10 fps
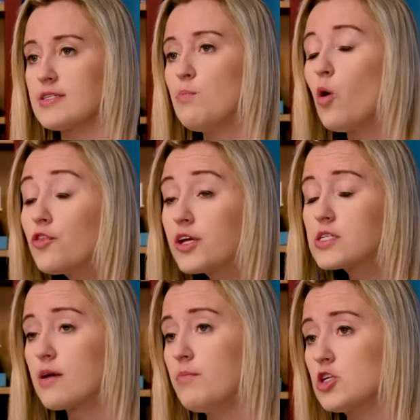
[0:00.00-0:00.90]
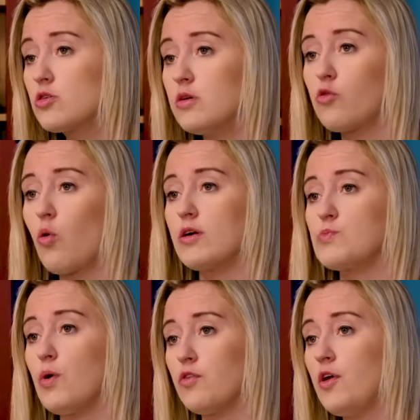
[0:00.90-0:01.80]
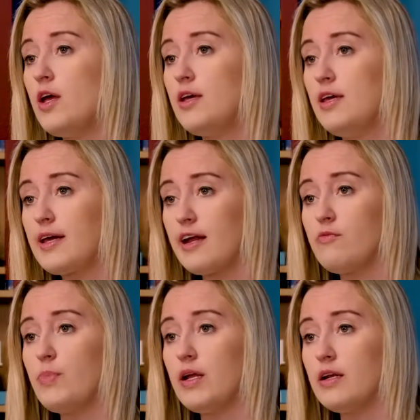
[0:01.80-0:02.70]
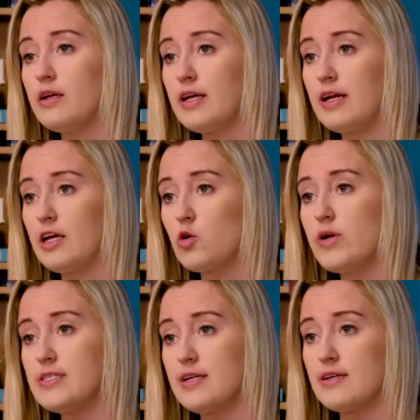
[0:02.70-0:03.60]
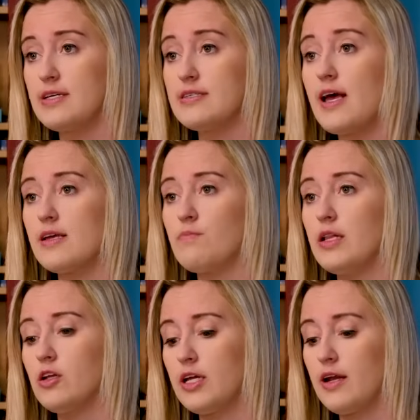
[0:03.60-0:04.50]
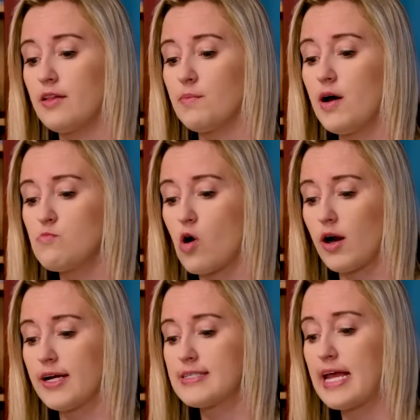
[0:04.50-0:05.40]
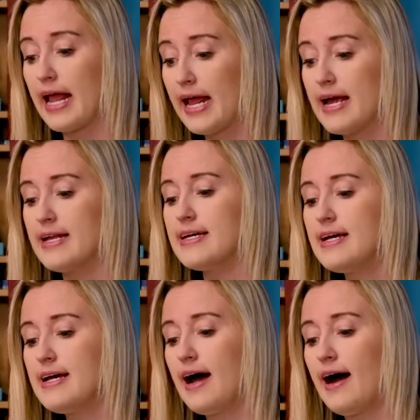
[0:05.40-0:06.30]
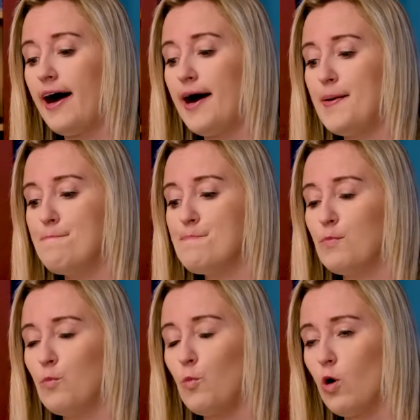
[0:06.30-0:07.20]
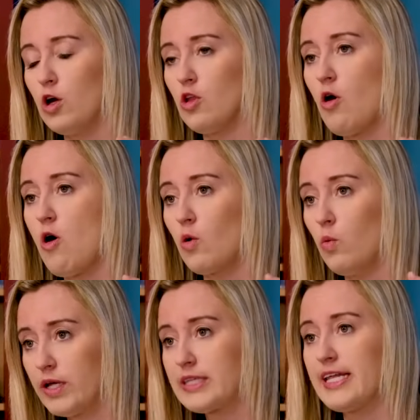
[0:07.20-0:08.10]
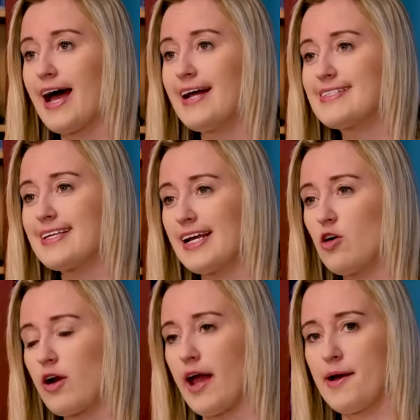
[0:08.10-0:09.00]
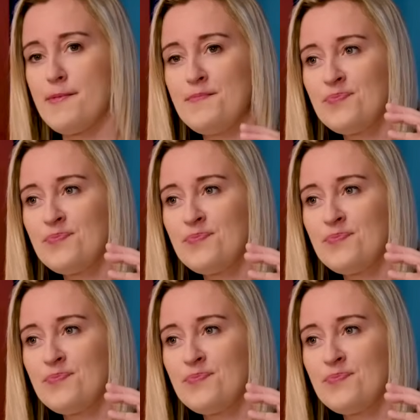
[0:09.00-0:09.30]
And both things can be true, of course. Both he can have been getting queasy, as he said, by looking at the bond markets, and along with that said, okay,